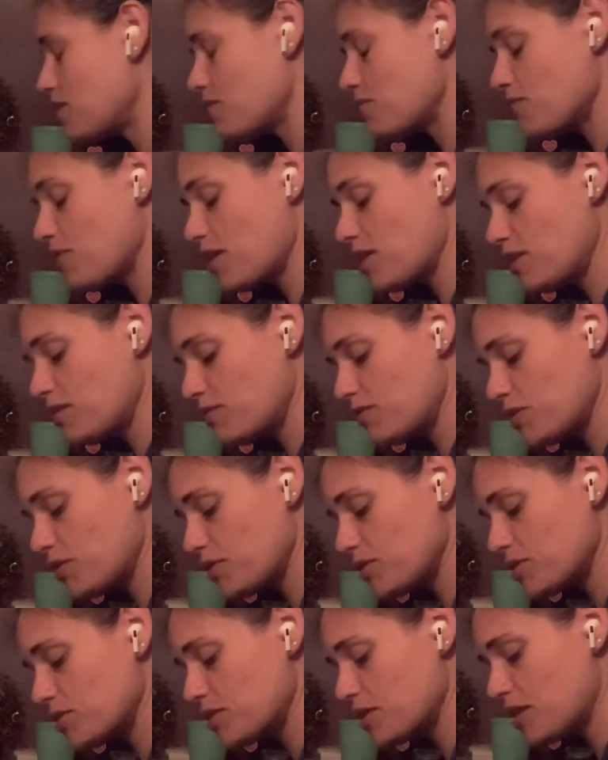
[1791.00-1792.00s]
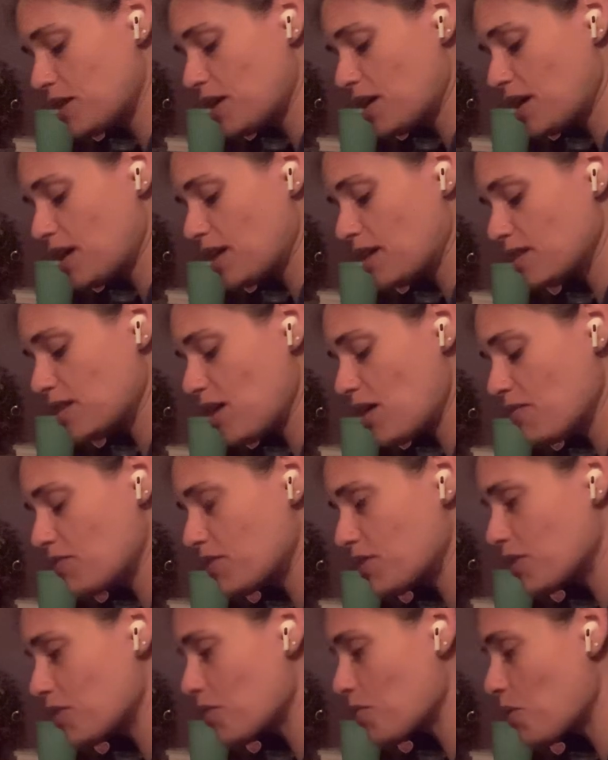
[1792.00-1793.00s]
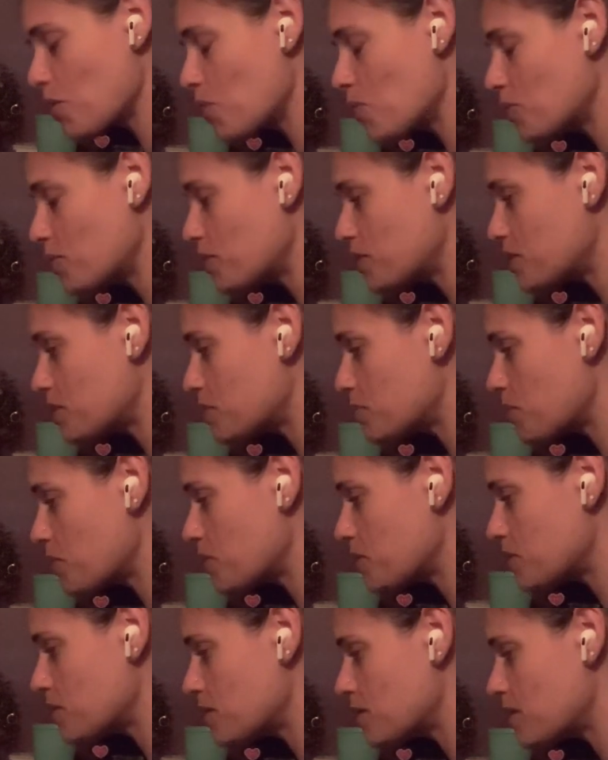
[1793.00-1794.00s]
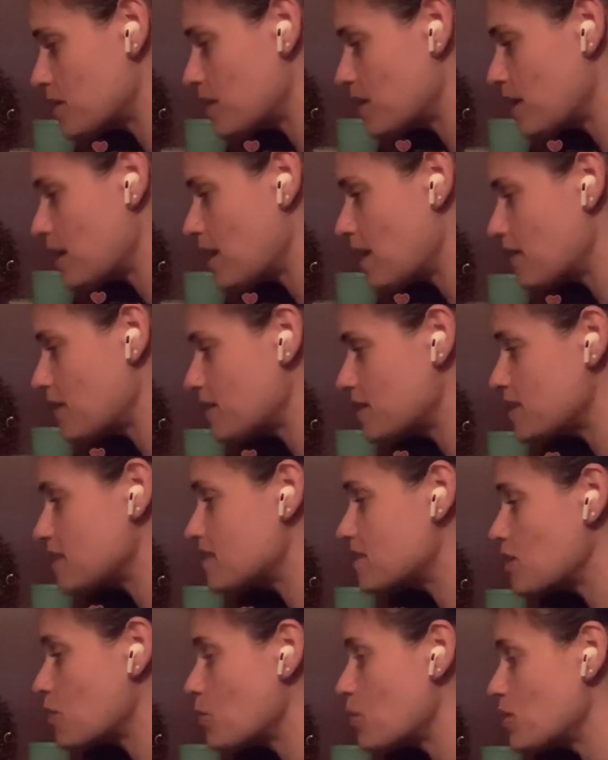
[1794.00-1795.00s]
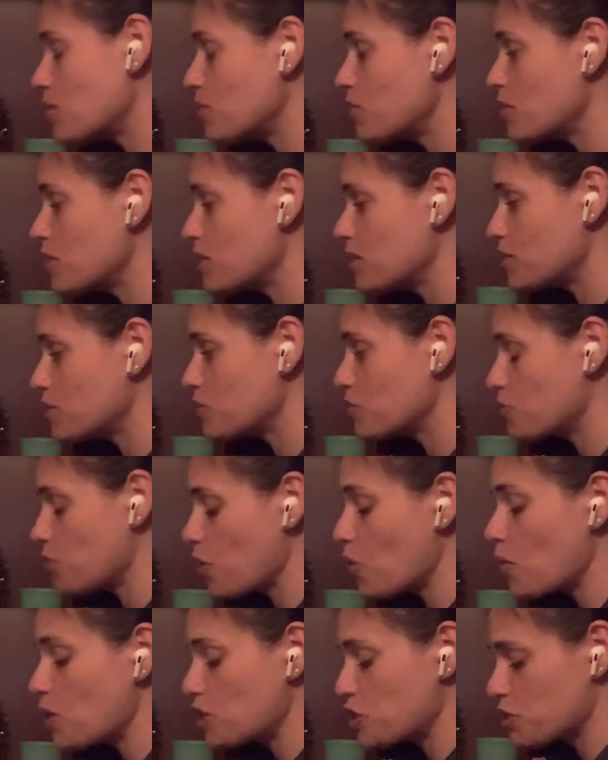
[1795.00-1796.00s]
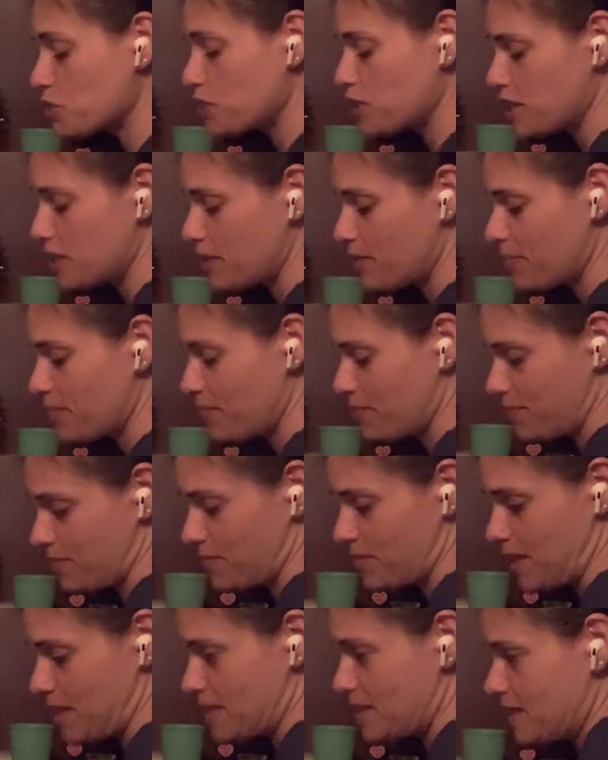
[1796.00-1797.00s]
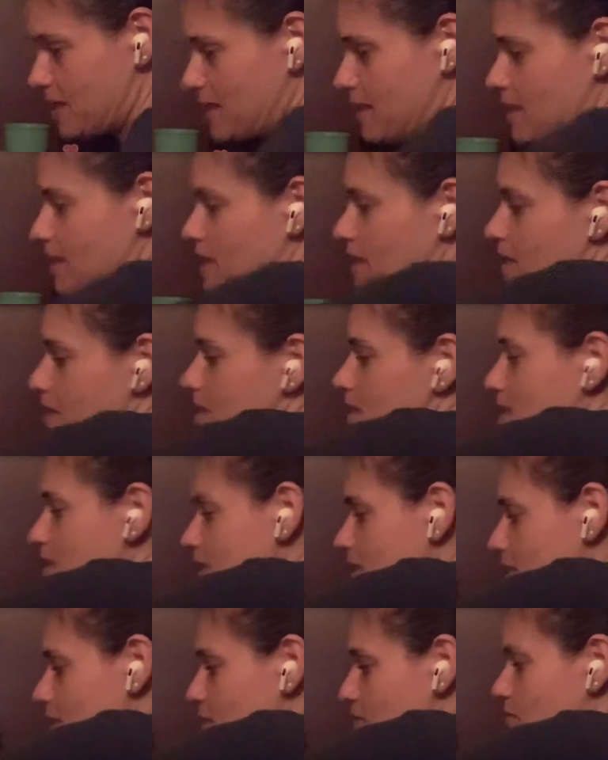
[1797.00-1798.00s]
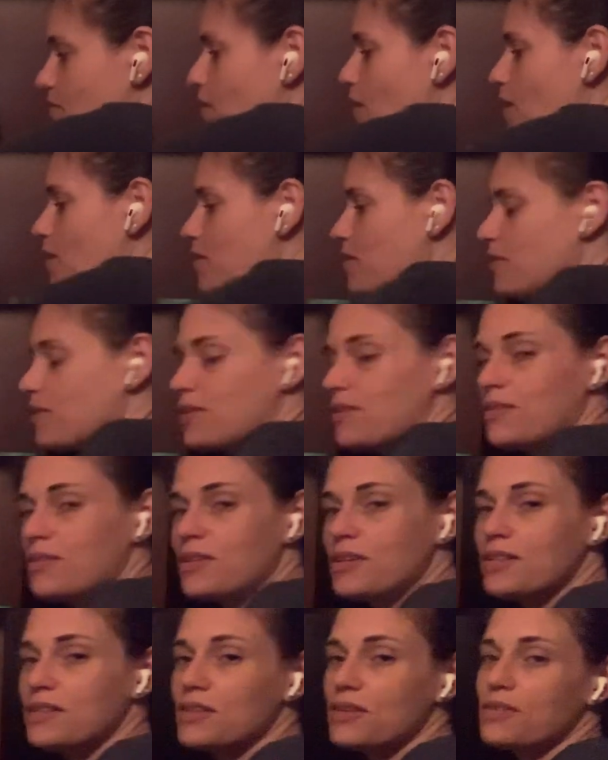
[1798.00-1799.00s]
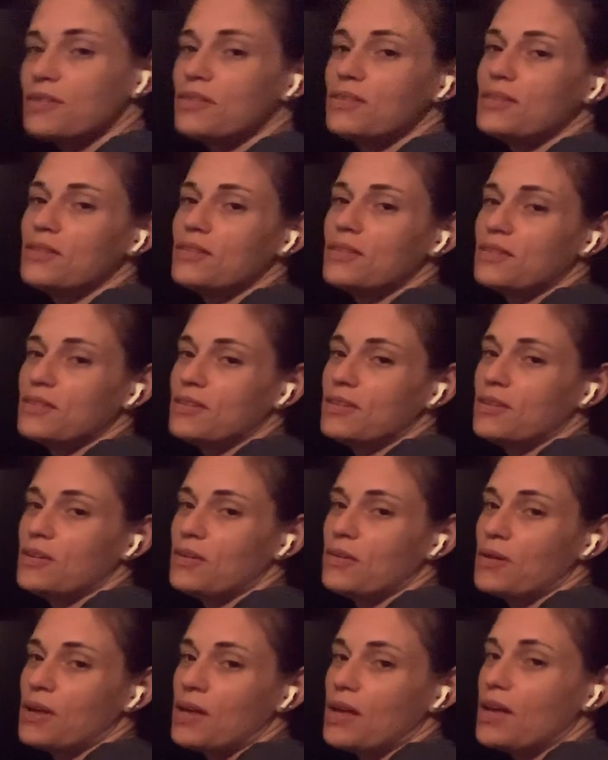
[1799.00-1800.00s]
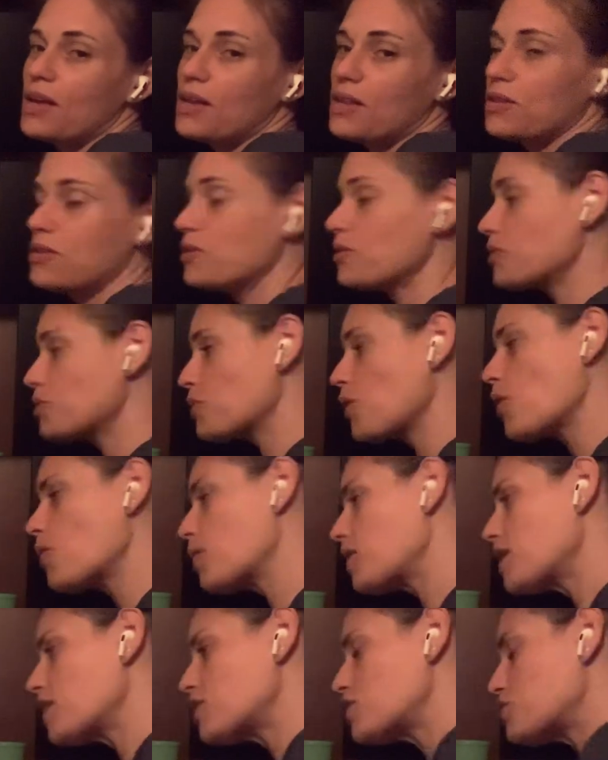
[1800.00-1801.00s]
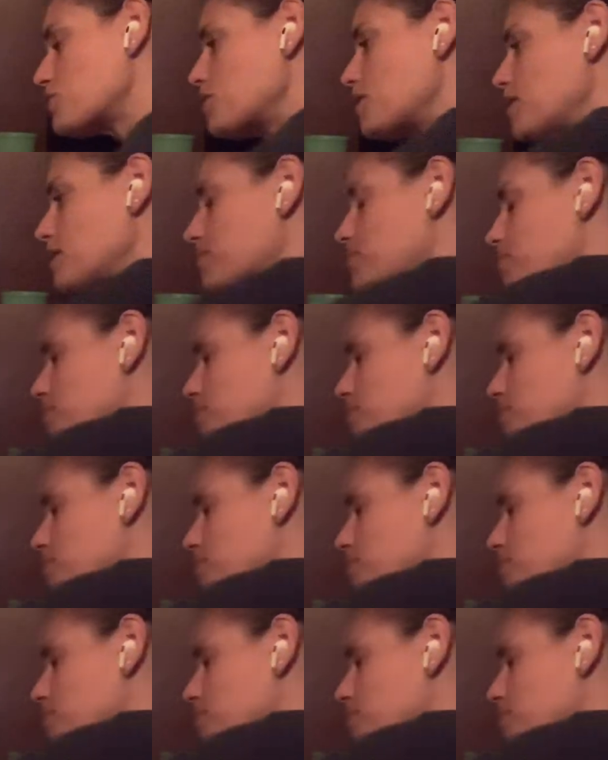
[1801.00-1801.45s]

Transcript: friend of yours. Love can grow with this person. This is someone looking to grow a tree, basically. This is the father, and you know, they're growing a tree.